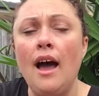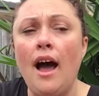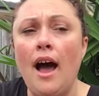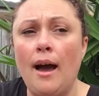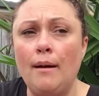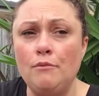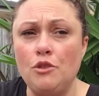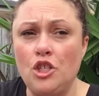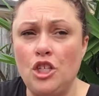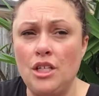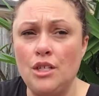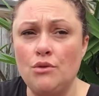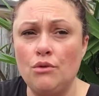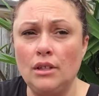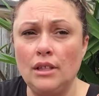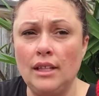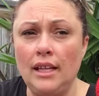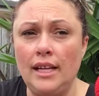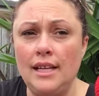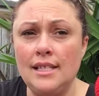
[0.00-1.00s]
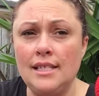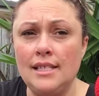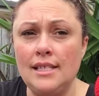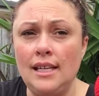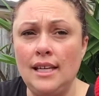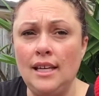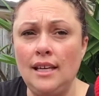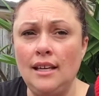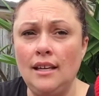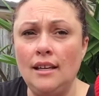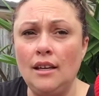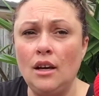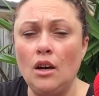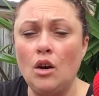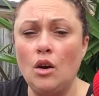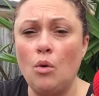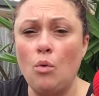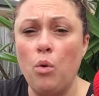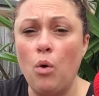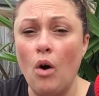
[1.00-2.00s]
She's releasing
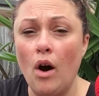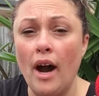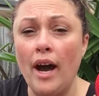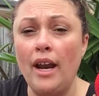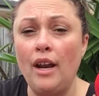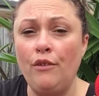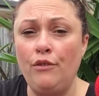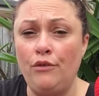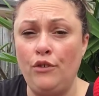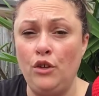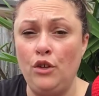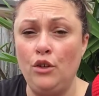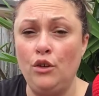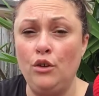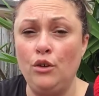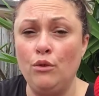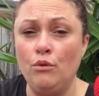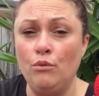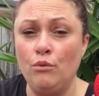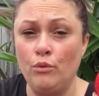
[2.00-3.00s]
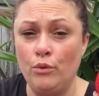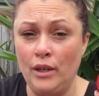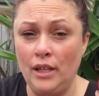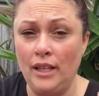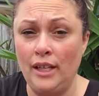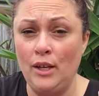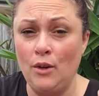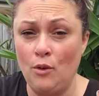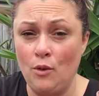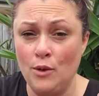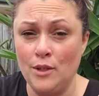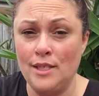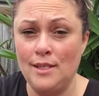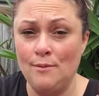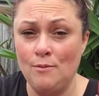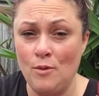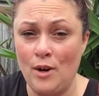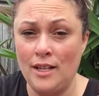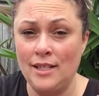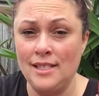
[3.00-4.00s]
quite a few really
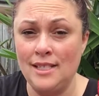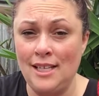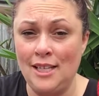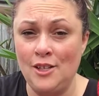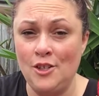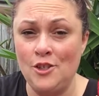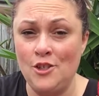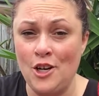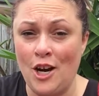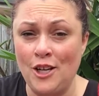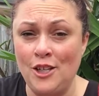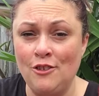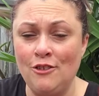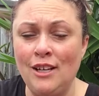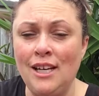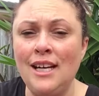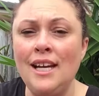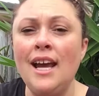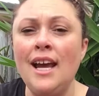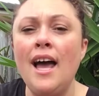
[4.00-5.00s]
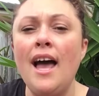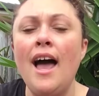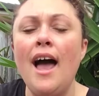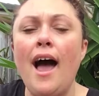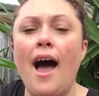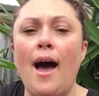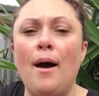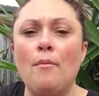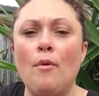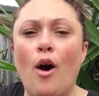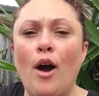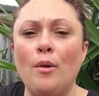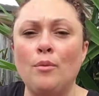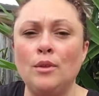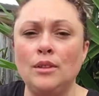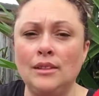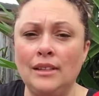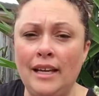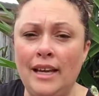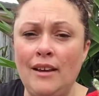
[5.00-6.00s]
awesome ones in January. I
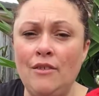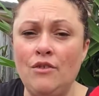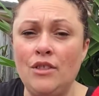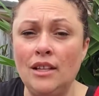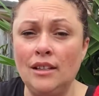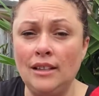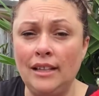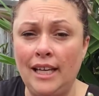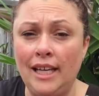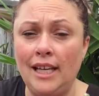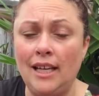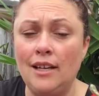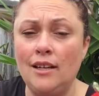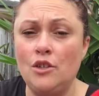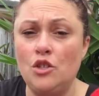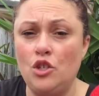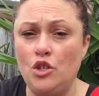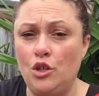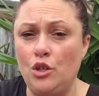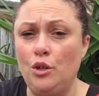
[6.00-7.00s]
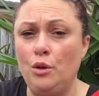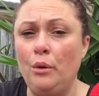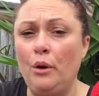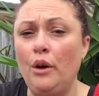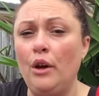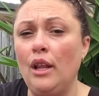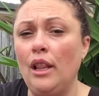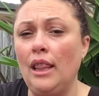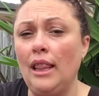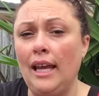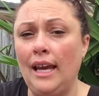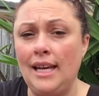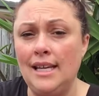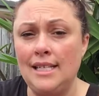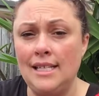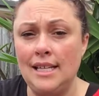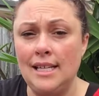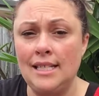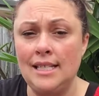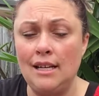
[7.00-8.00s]
will leave the link to her
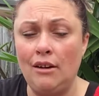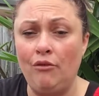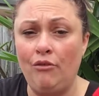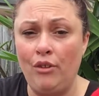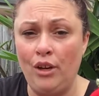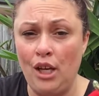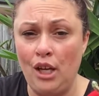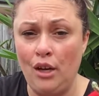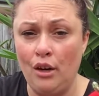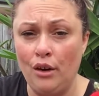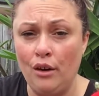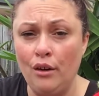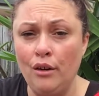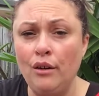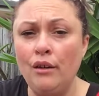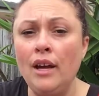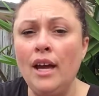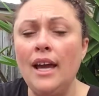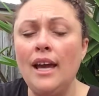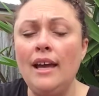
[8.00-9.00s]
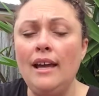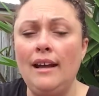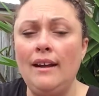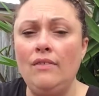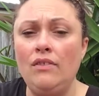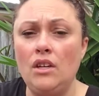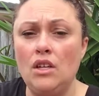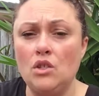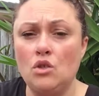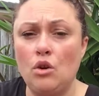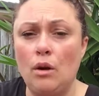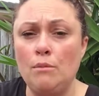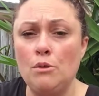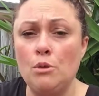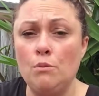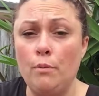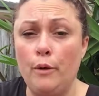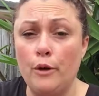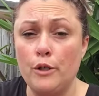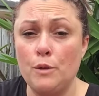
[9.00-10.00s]
latest video in the
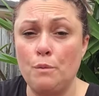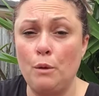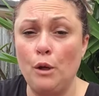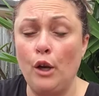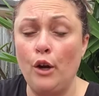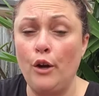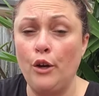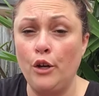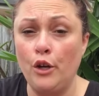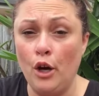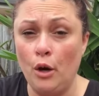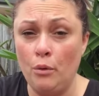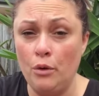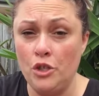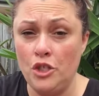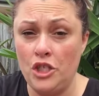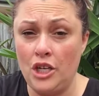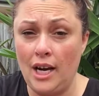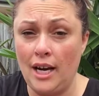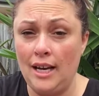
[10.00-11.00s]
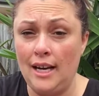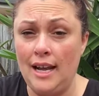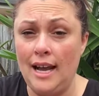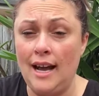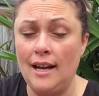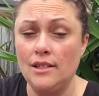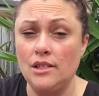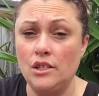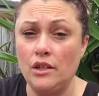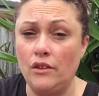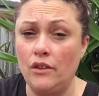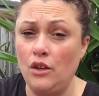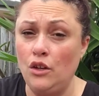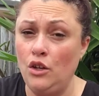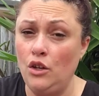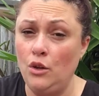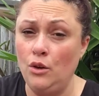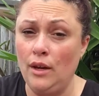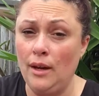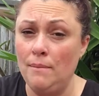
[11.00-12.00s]
description box below. Go and check it out so that
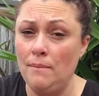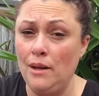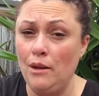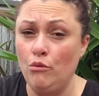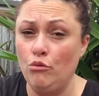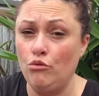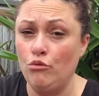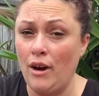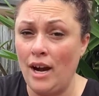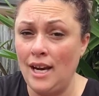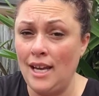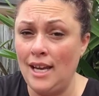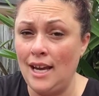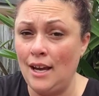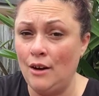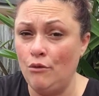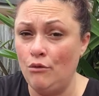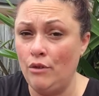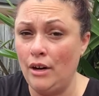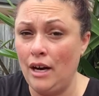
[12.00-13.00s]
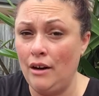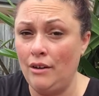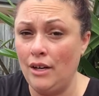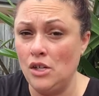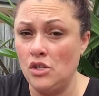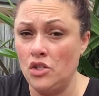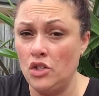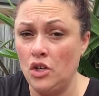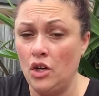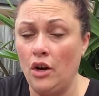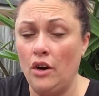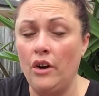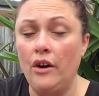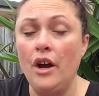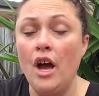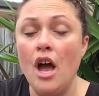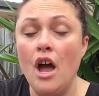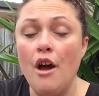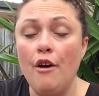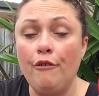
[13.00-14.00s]
you can be ready and raring to go.
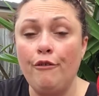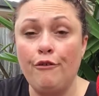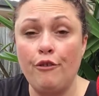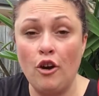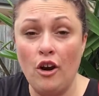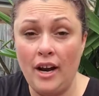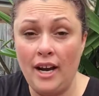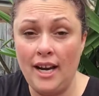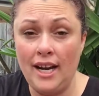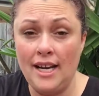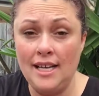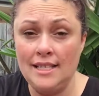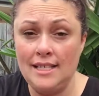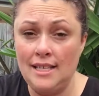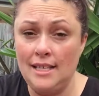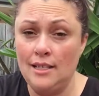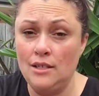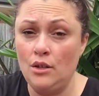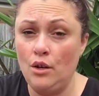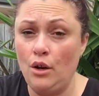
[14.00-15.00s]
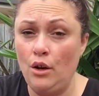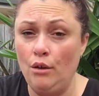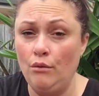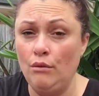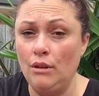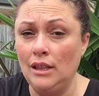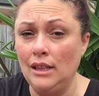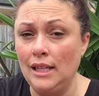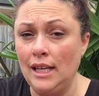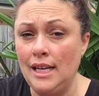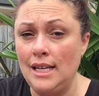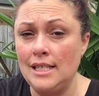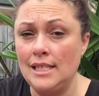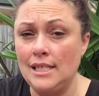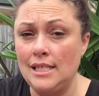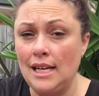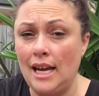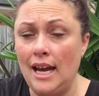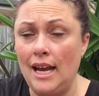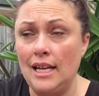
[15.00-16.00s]
Fridays is her release
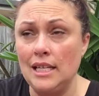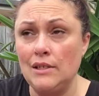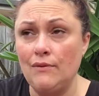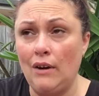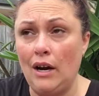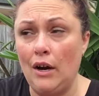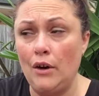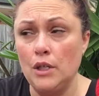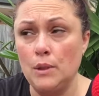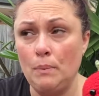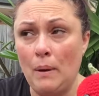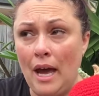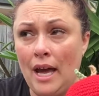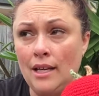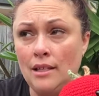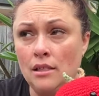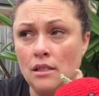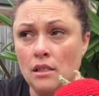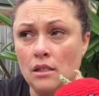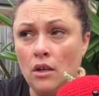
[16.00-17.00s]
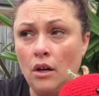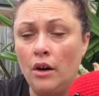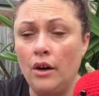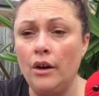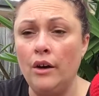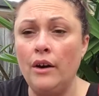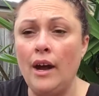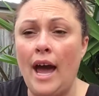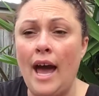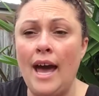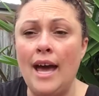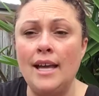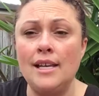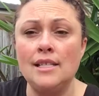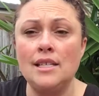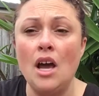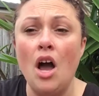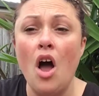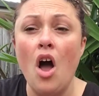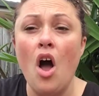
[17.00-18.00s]
day as far as patterns go,
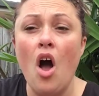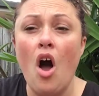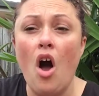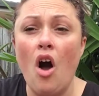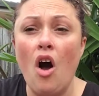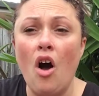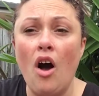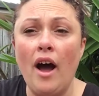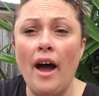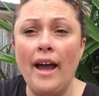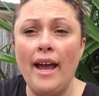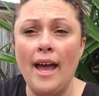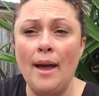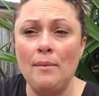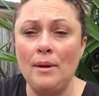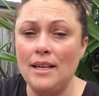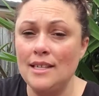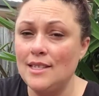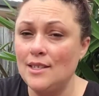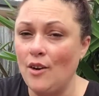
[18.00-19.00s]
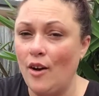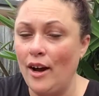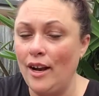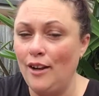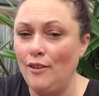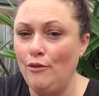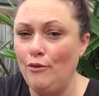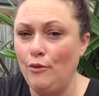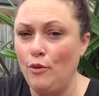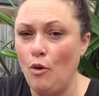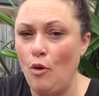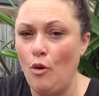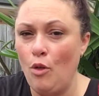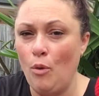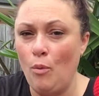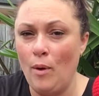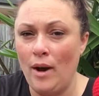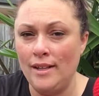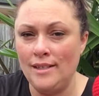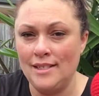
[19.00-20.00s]
and I am excited for the
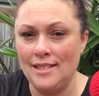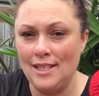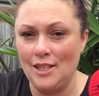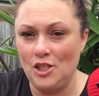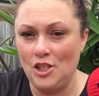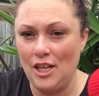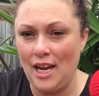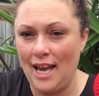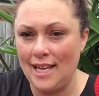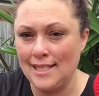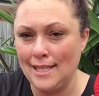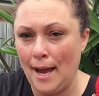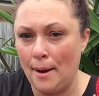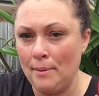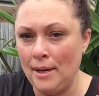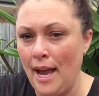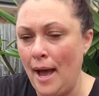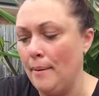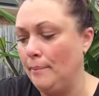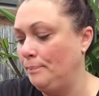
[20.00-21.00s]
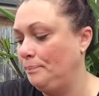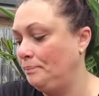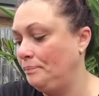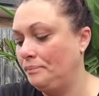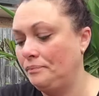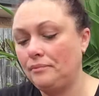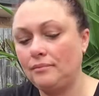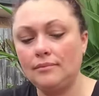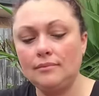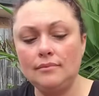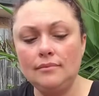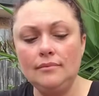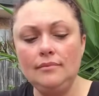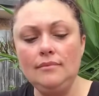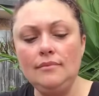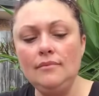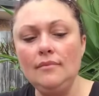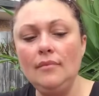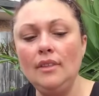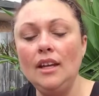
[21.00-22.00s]
ones that she has coming up.
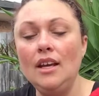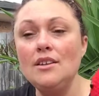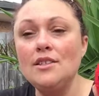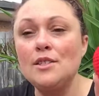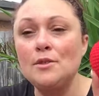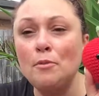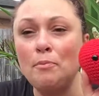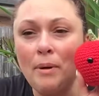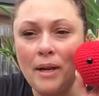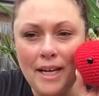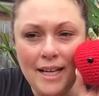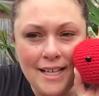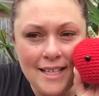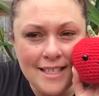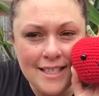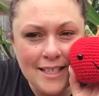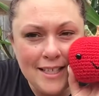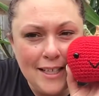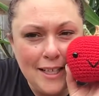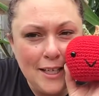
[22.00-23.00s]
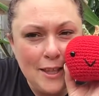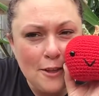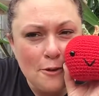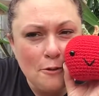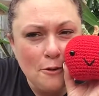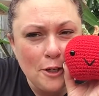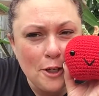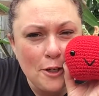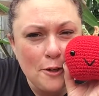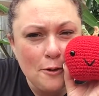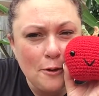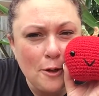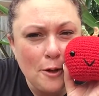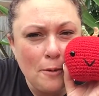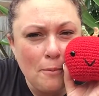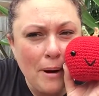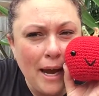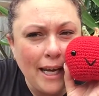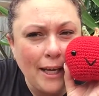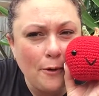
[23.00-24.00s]
So, but isn't he so cute? Oh
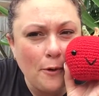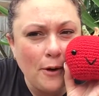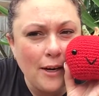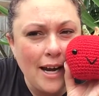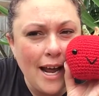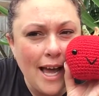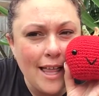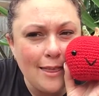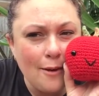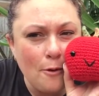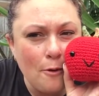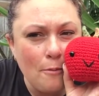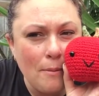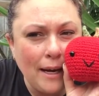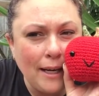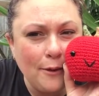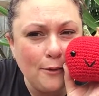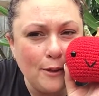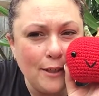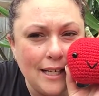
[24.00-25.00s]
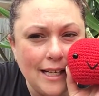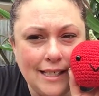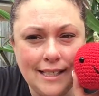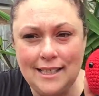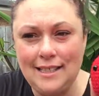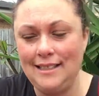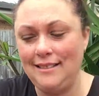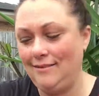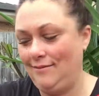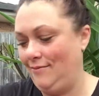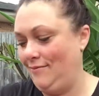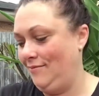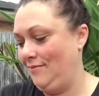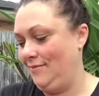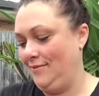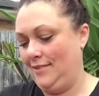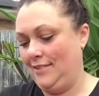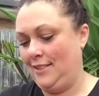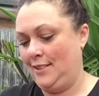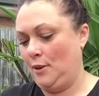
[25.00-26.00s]
my goodness, oh my goodness.
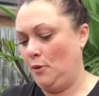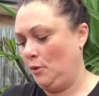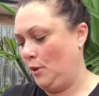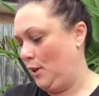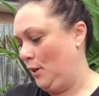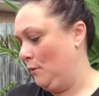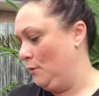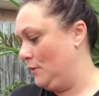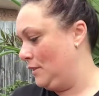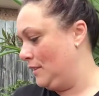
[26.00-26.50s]
So cute.